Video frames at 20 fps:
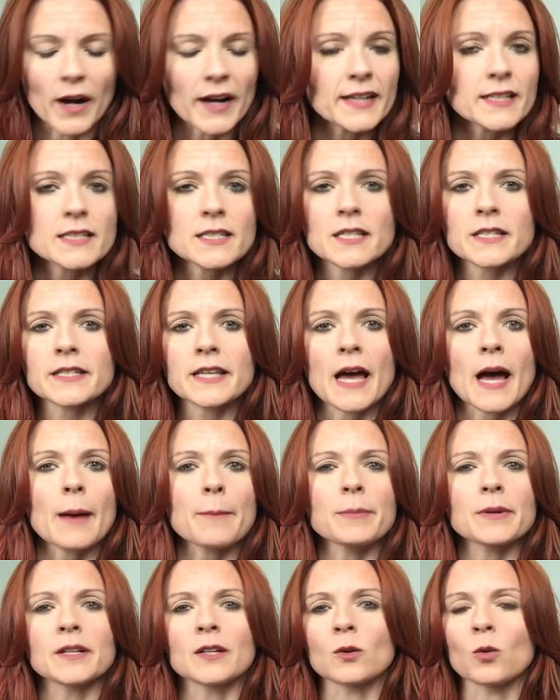is this
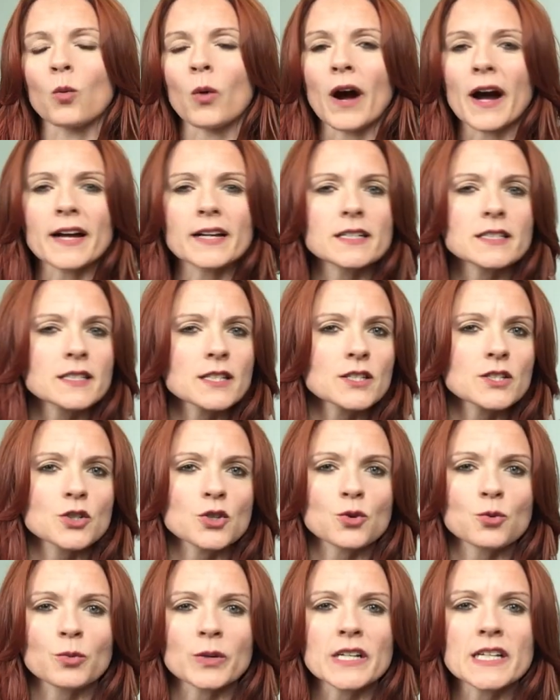happening? Why is this
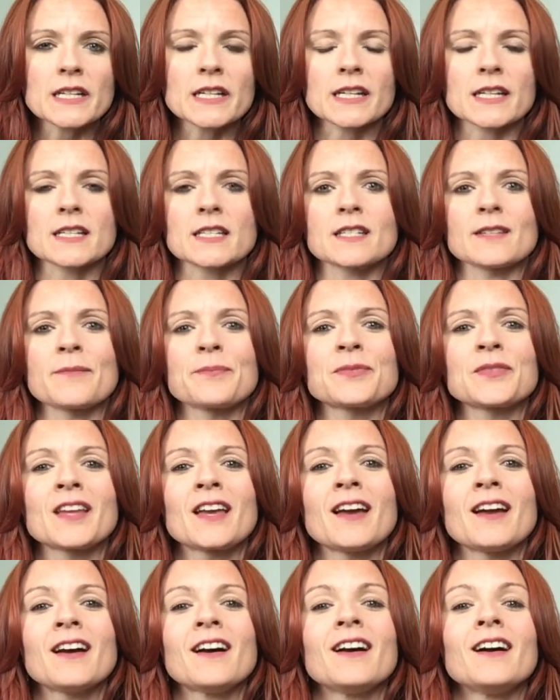your weakness?
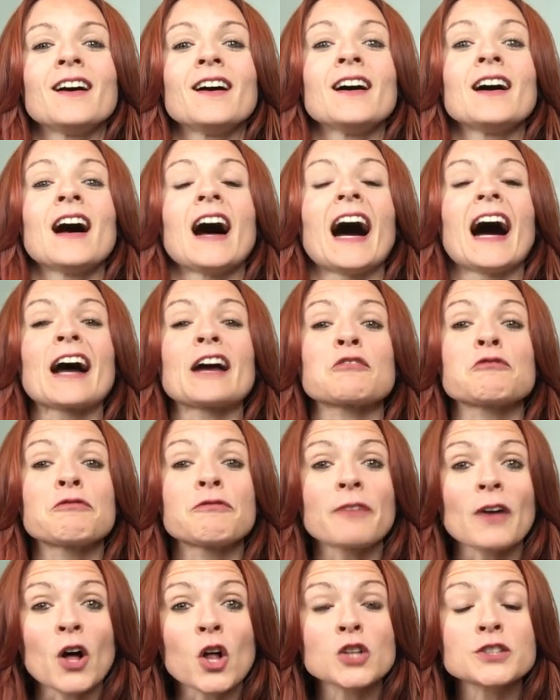I
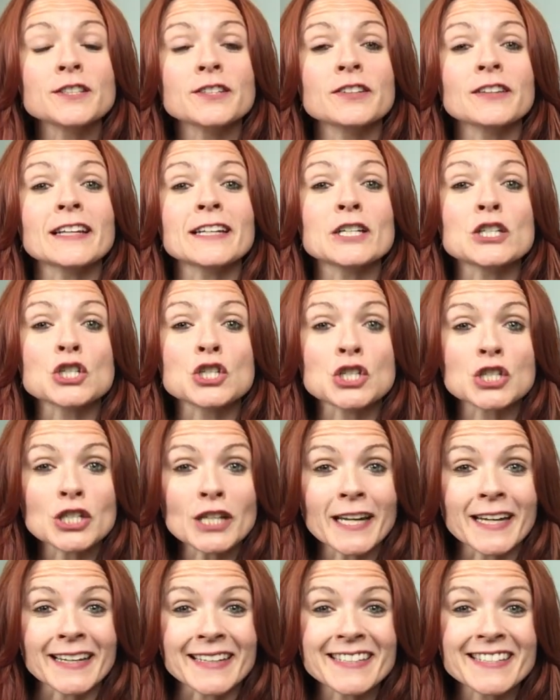felt like
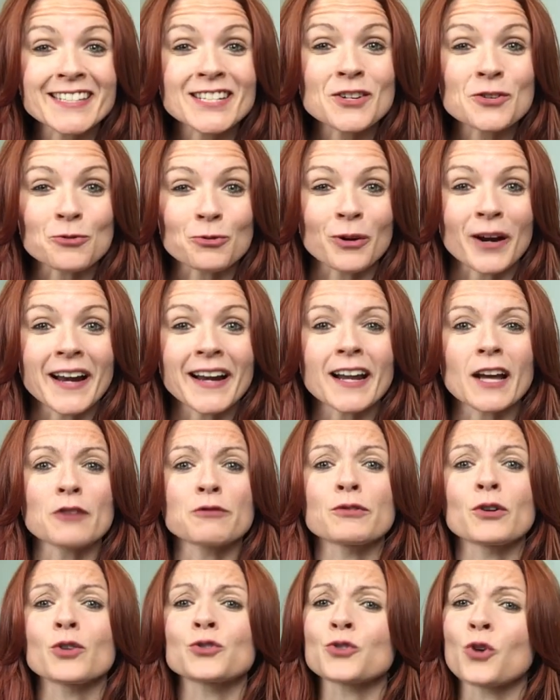shit, right? I
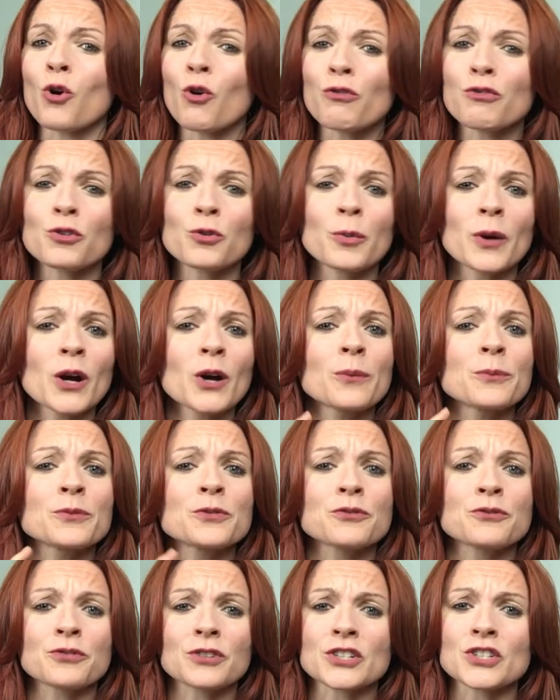felt overwhelmed,
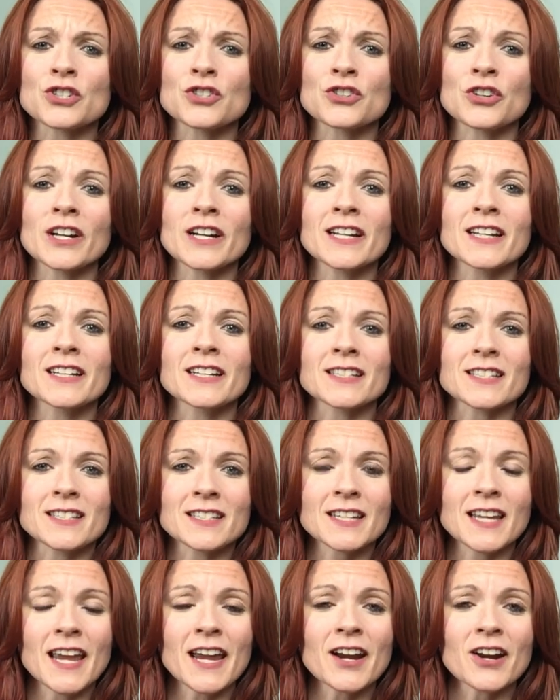frustrated, and
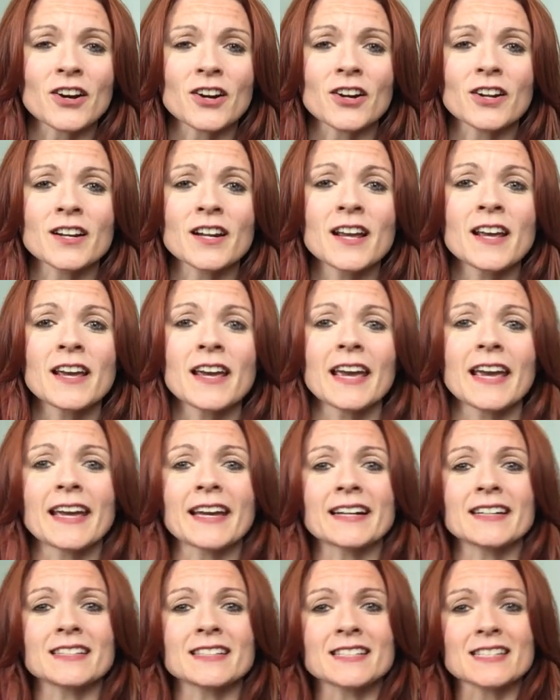scared.
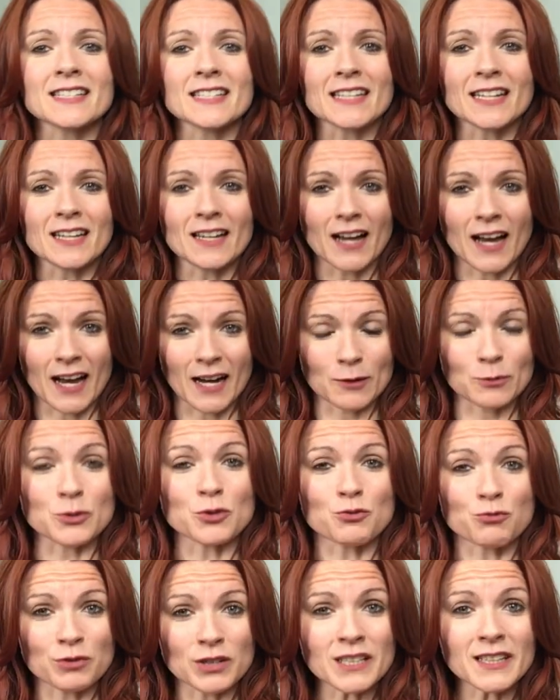And I
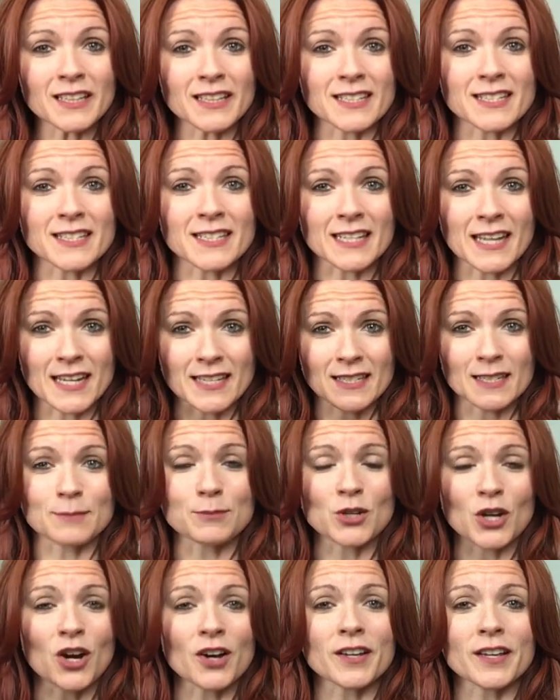was realizing as I'm
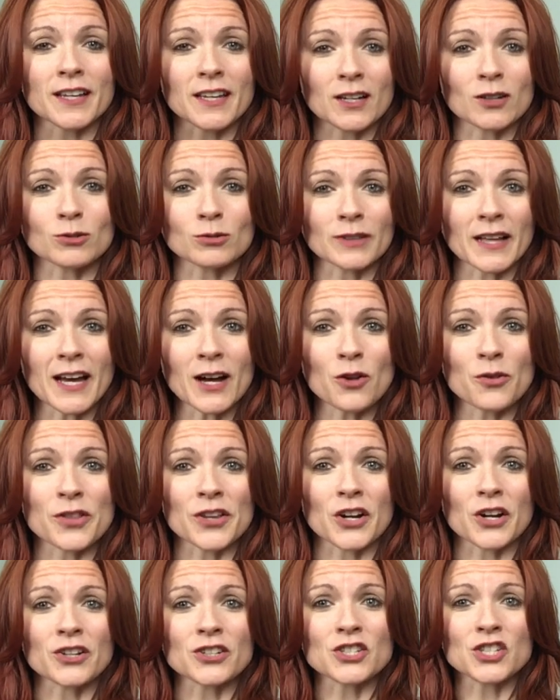talking out loud
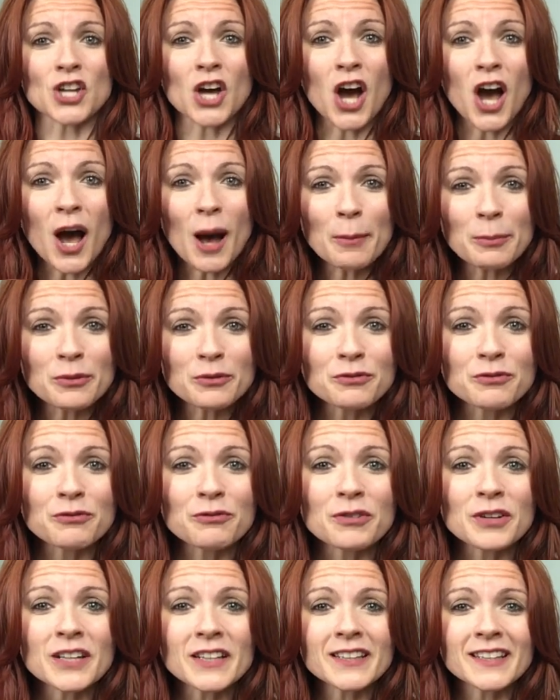that on top of
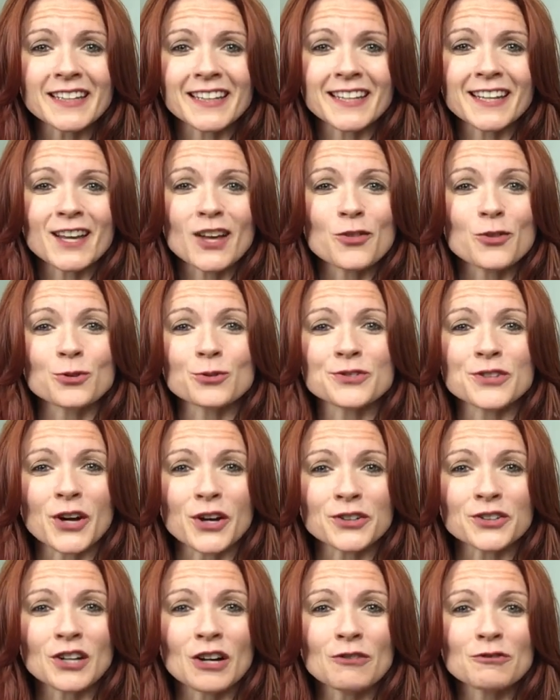feeling those
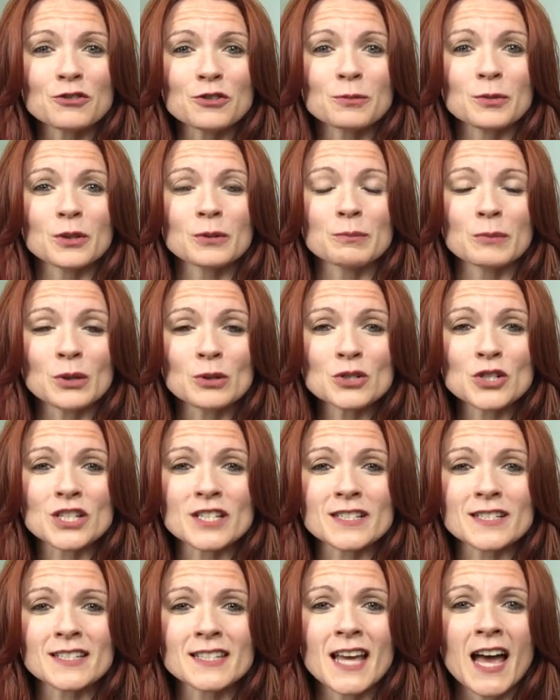uncomfortable
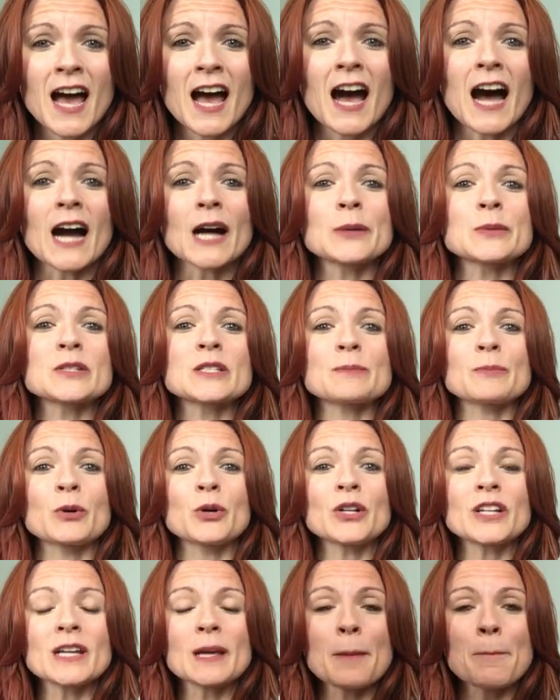emotions, I was
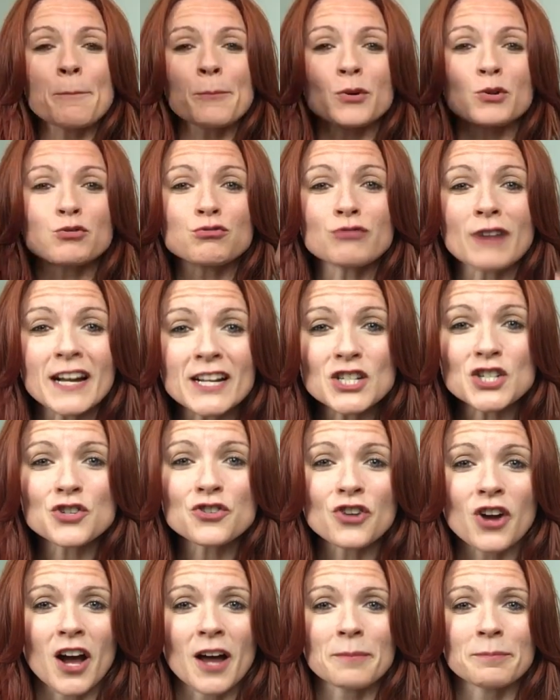putting
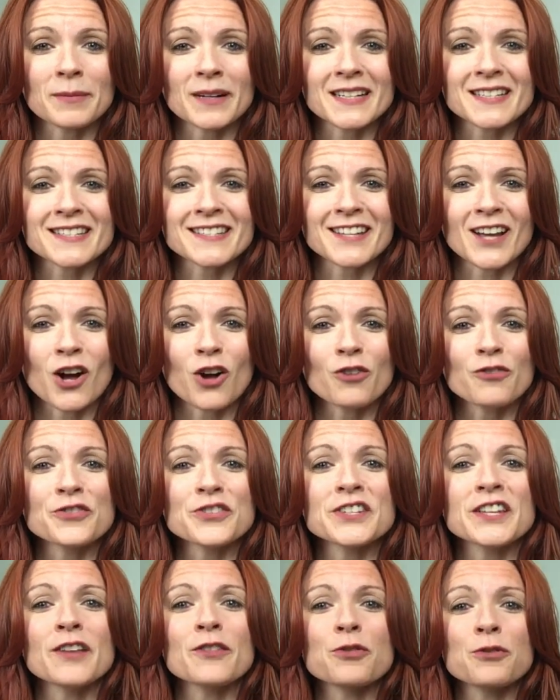pressure on myself
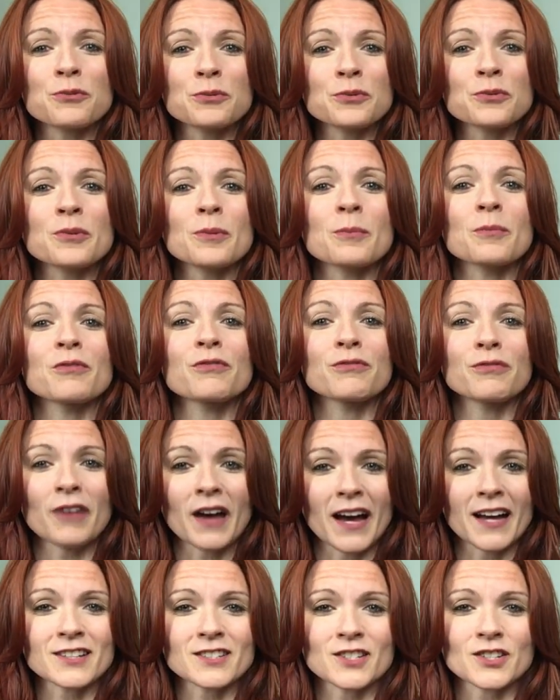to get through them
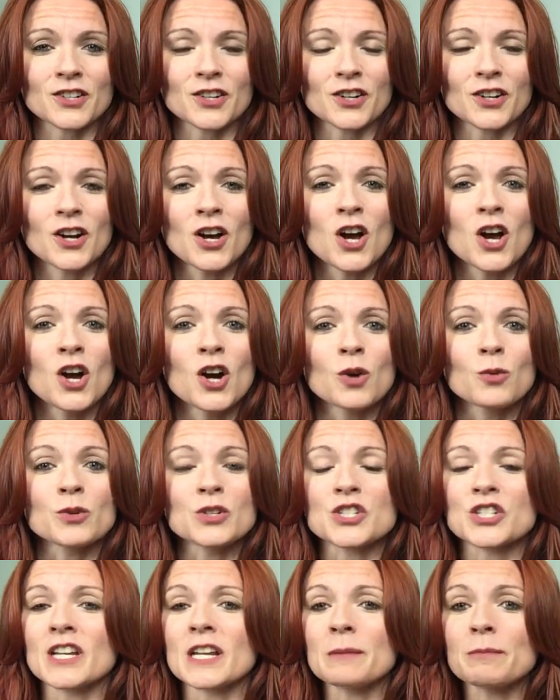faster,
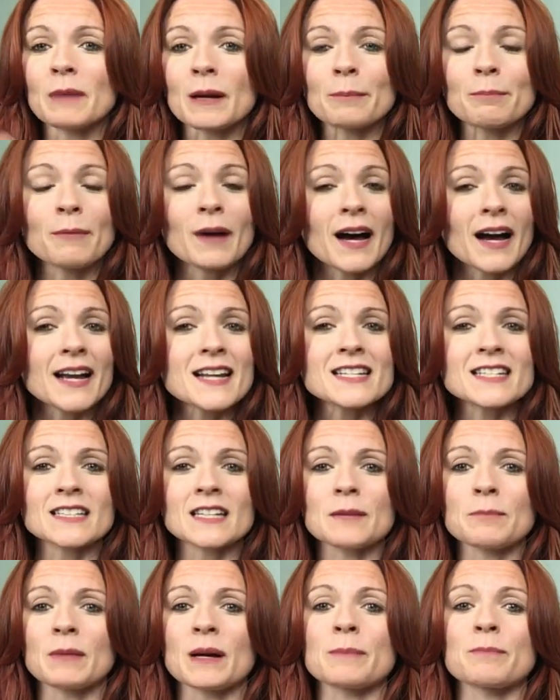which in my mind and
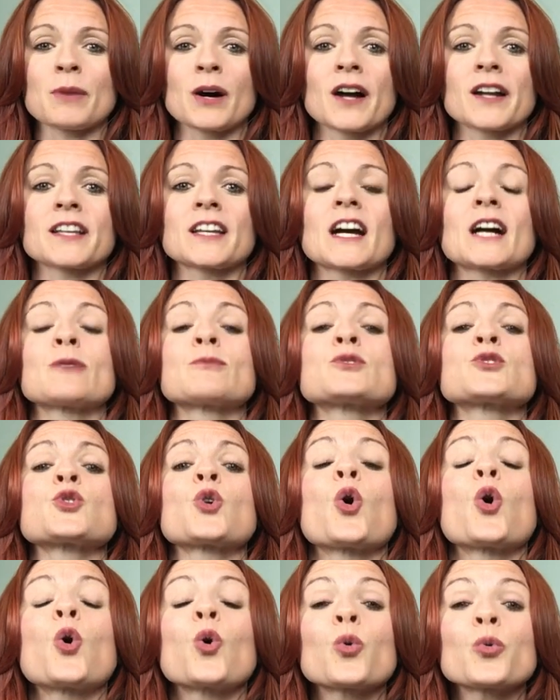in my body, I was
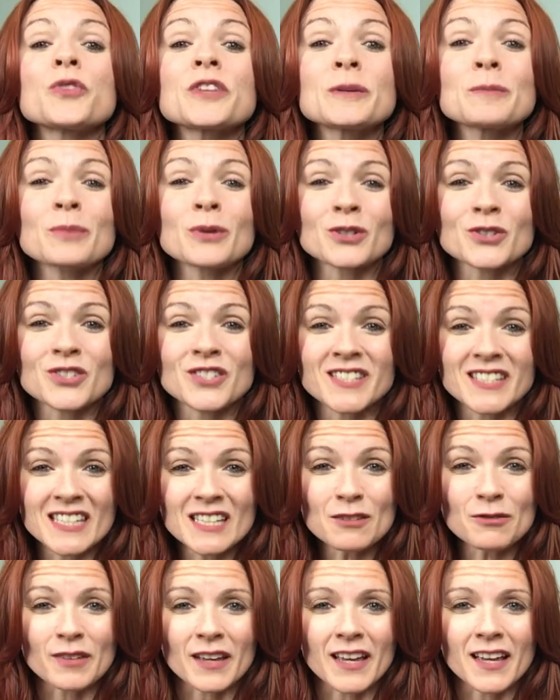only
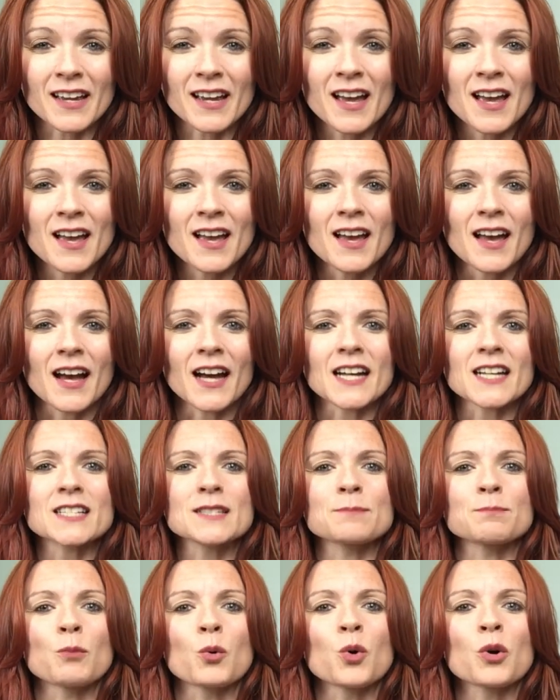perceiving
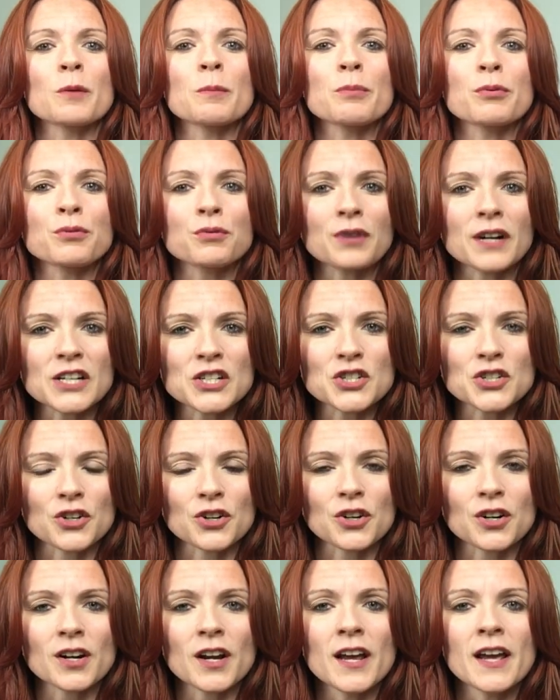as more
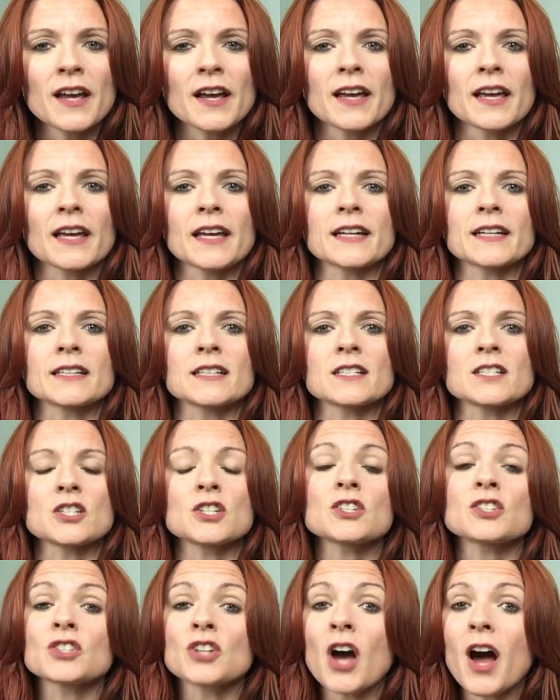pressure. And
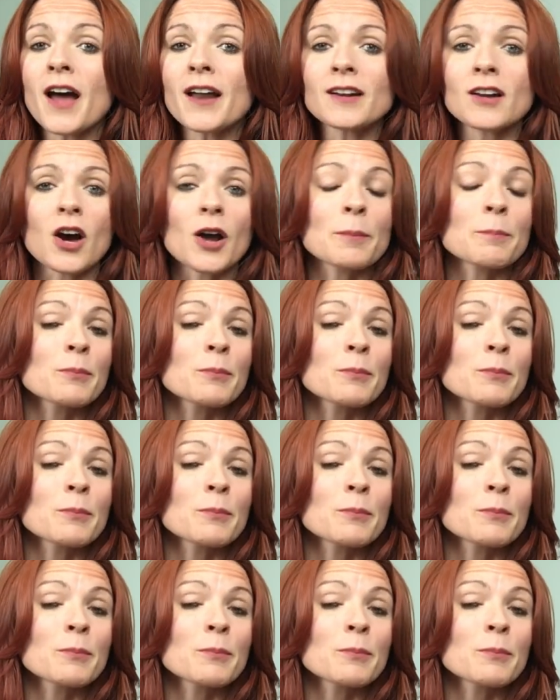not on